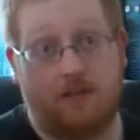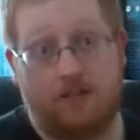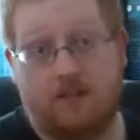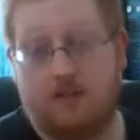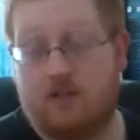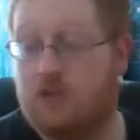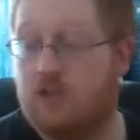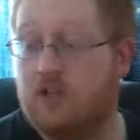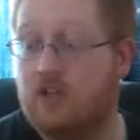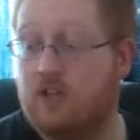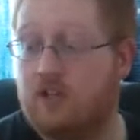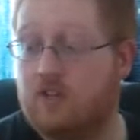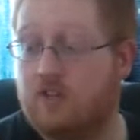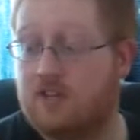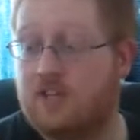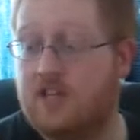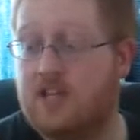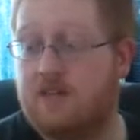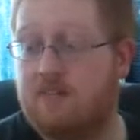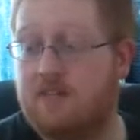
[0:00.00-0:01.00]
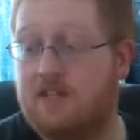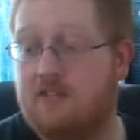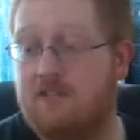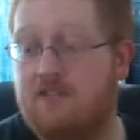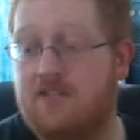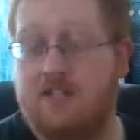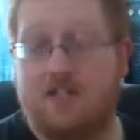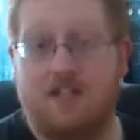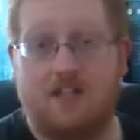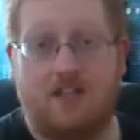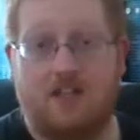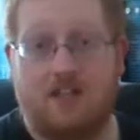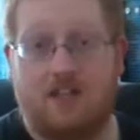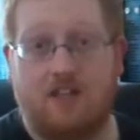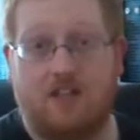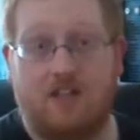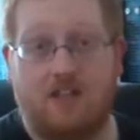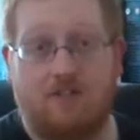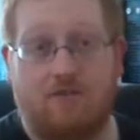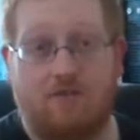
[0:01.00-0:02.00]
Tony Hawk's game series,
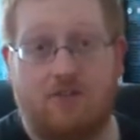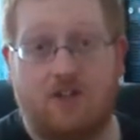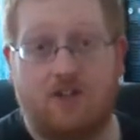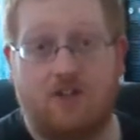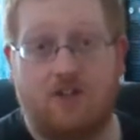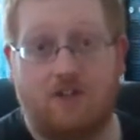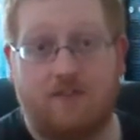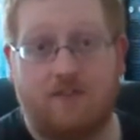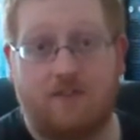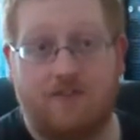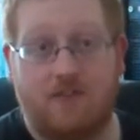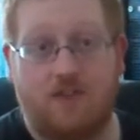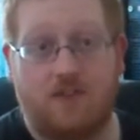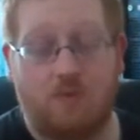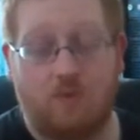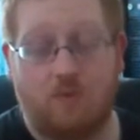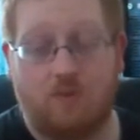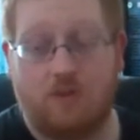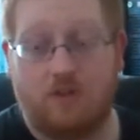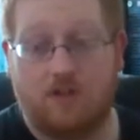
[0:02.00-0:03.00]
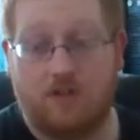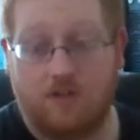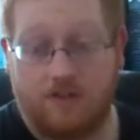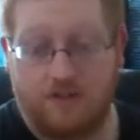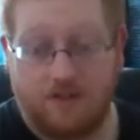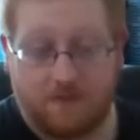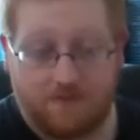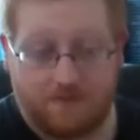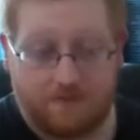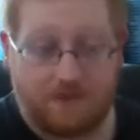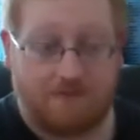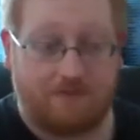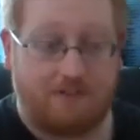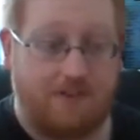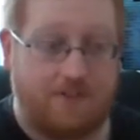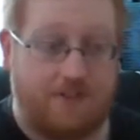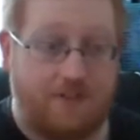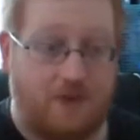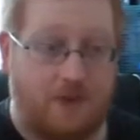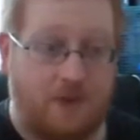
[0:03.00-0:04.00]
the original few, very
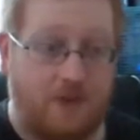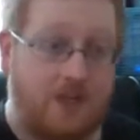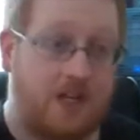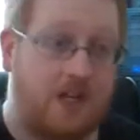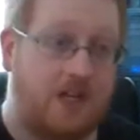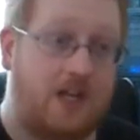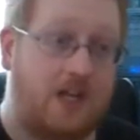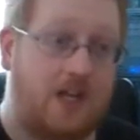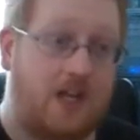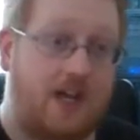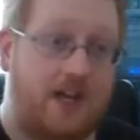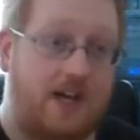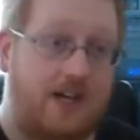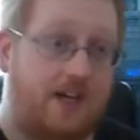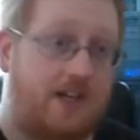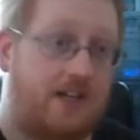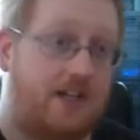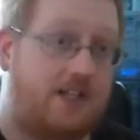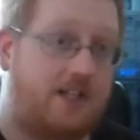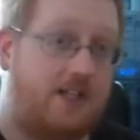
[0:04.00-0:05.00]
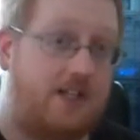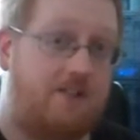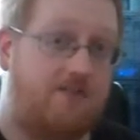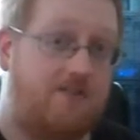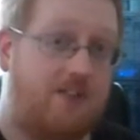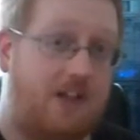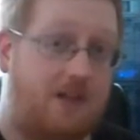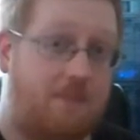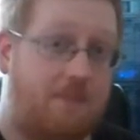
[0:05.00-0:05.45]
fun. Didn't really